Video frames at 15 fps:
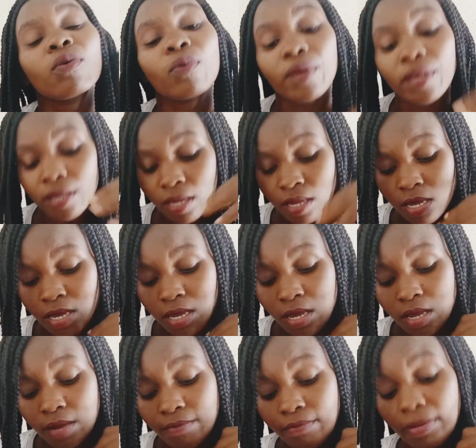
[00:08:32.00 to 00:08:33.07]
way.
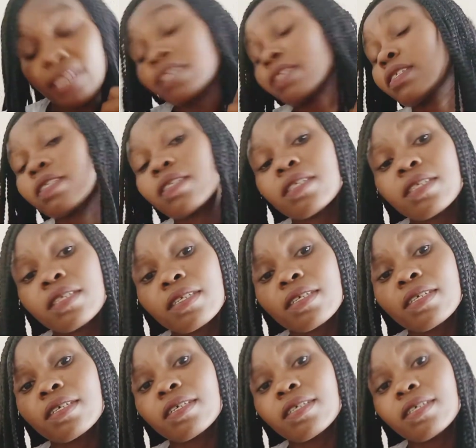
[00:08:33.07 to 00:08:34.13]
But
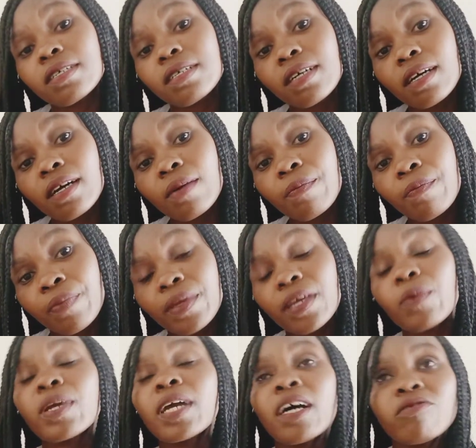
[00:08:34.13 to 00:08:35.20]
pia
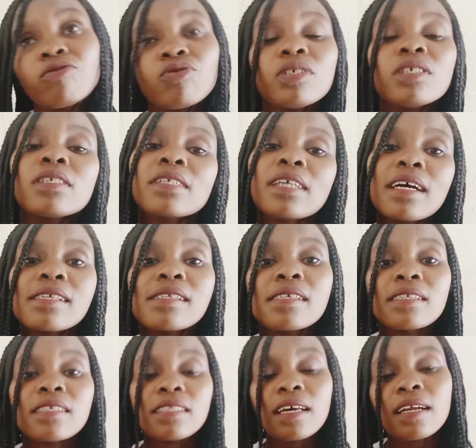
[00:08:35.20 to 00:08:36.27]
we have to discuss it
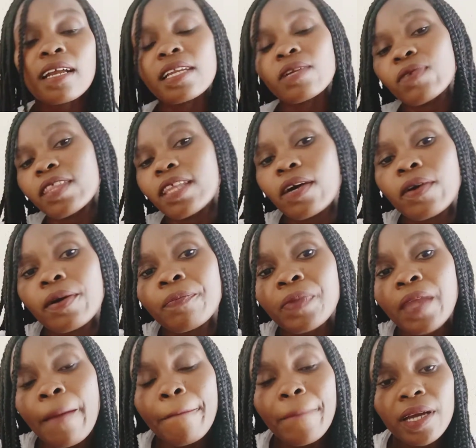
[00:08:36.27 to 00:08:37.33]
thoroughly with our
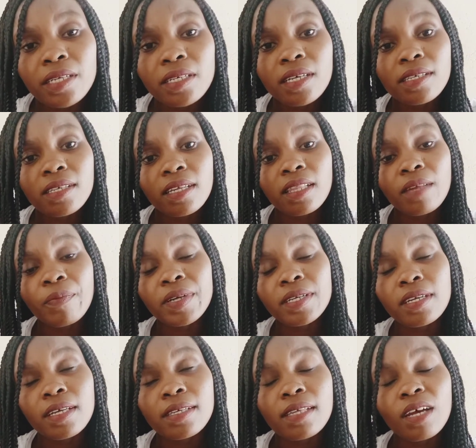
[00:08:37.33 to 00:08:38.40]
partners, and the
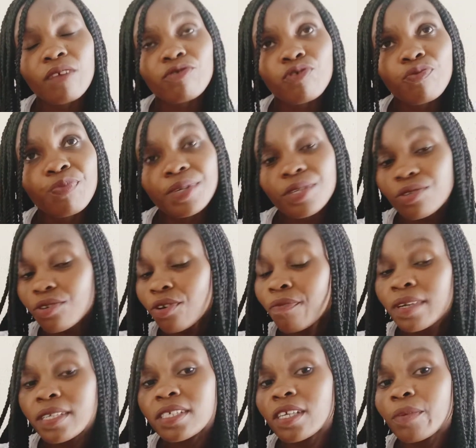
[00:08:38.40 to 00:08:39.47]
partners have to be so
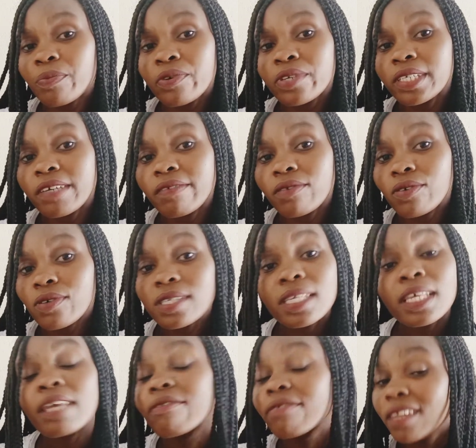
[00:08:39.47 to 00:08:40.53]
much supportive, because
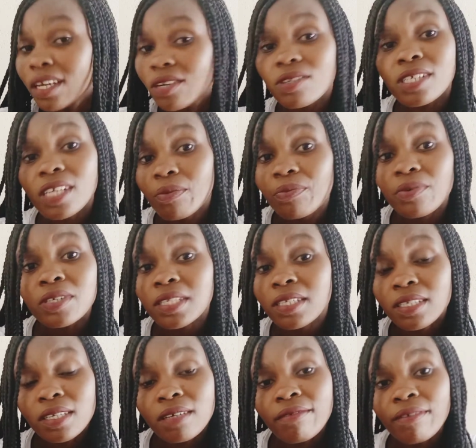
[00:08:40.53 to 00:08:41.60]
if they are not
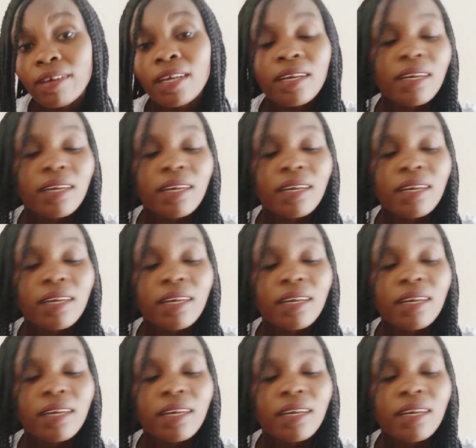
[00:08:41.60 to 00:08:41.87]
supporting you,